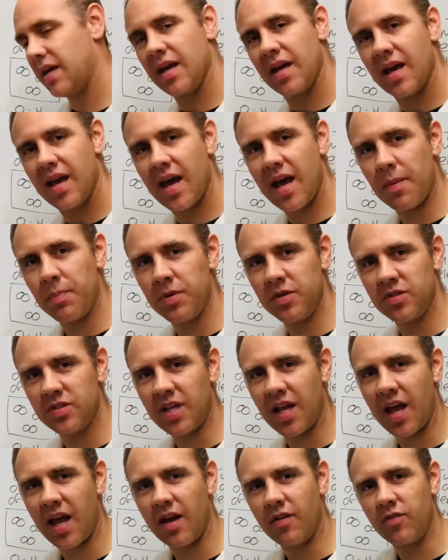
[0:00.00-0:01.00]
happens to
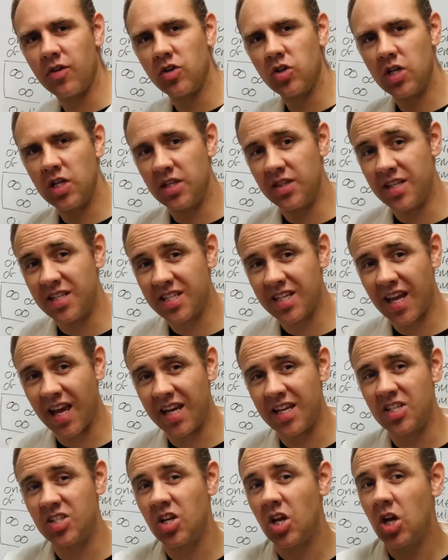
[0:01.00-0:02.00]
have, in this
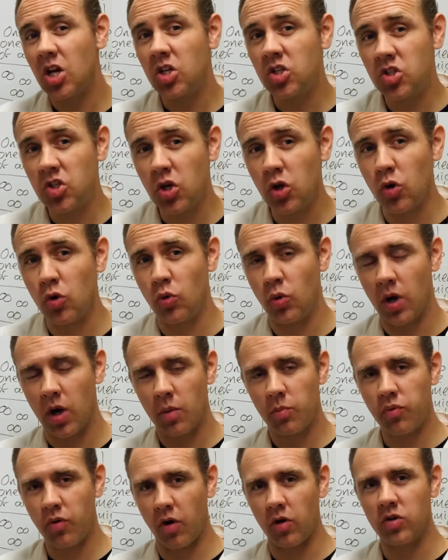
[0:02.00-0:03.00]
case, two
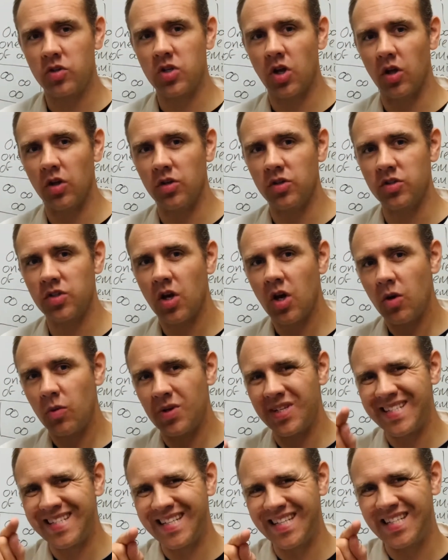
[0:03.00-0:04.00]
protons,
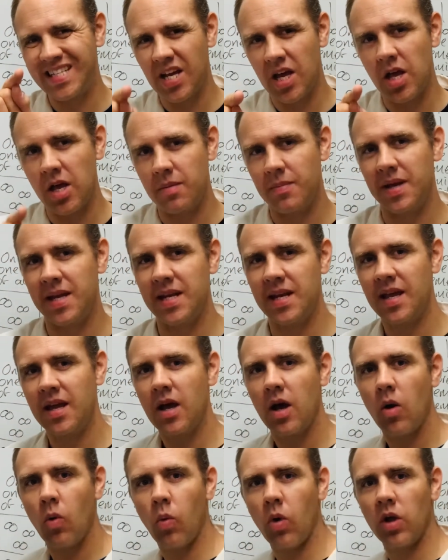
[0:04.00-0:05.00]
which determine
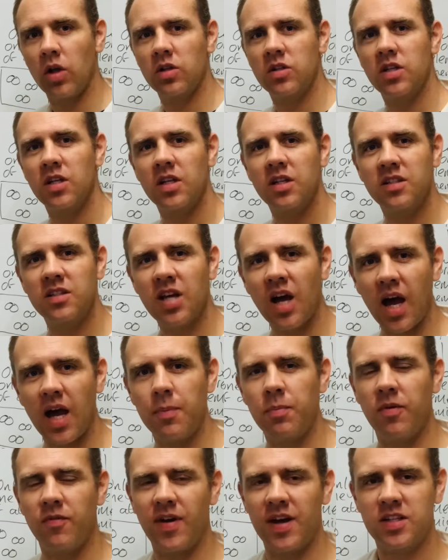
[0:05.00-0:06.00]
what
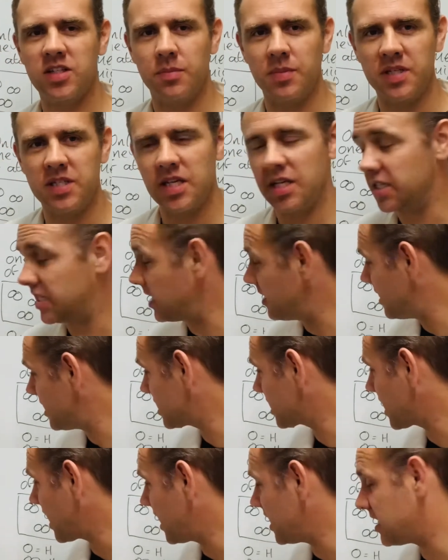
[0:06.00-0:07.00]
type of atom it is. In this
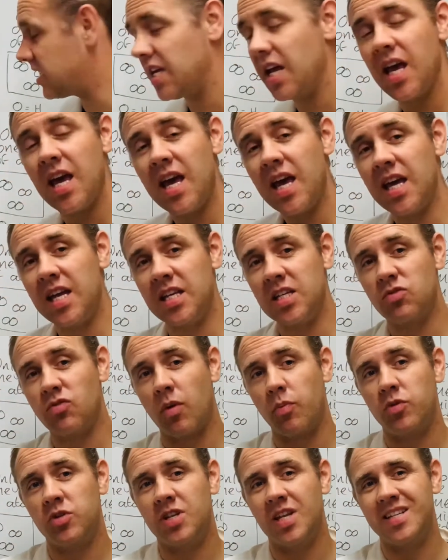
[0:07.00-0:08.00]
case, it is
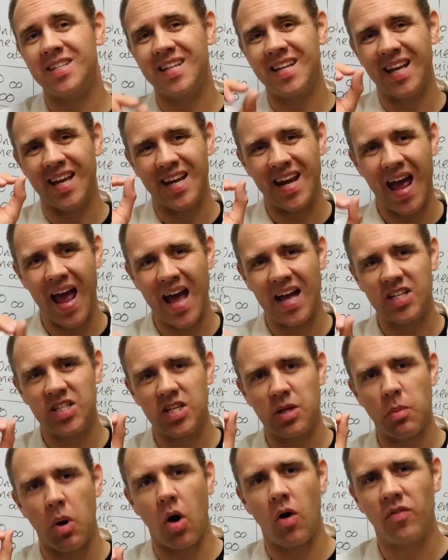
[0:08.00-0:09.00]
representing an
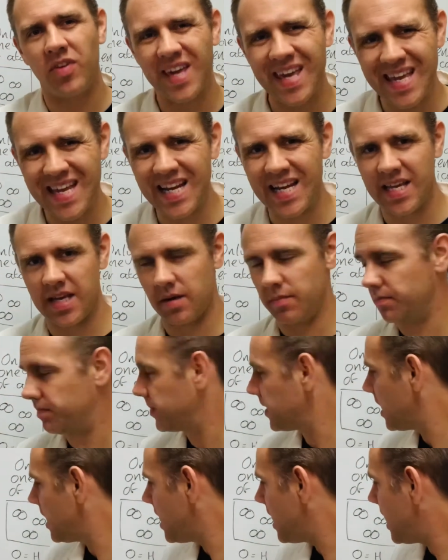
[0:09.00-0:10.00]
atom of helium.
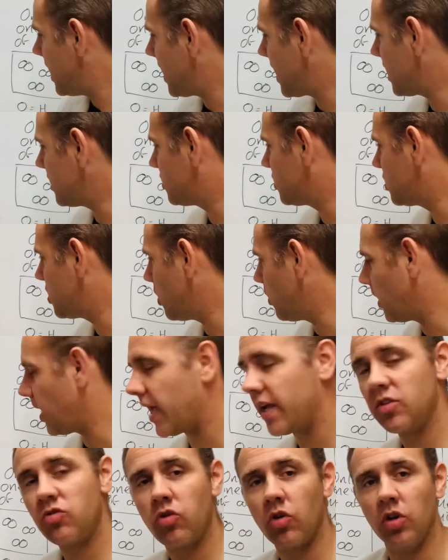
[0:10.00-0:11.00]
It has two
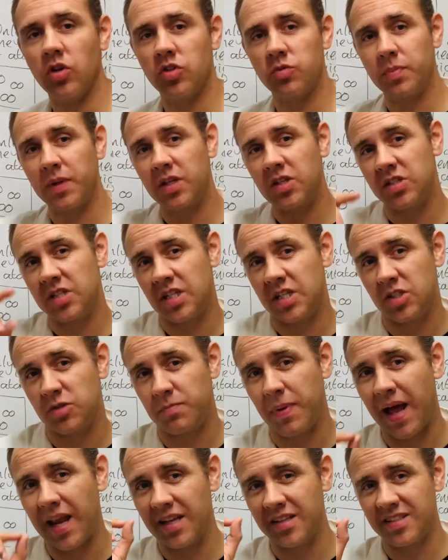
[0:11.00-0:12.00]
electrons because it is
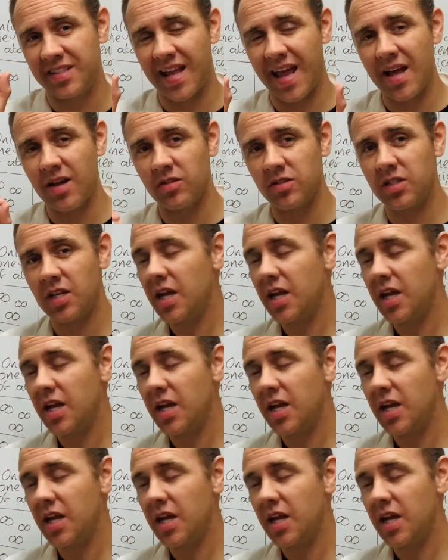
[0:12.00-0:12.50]
balanced out,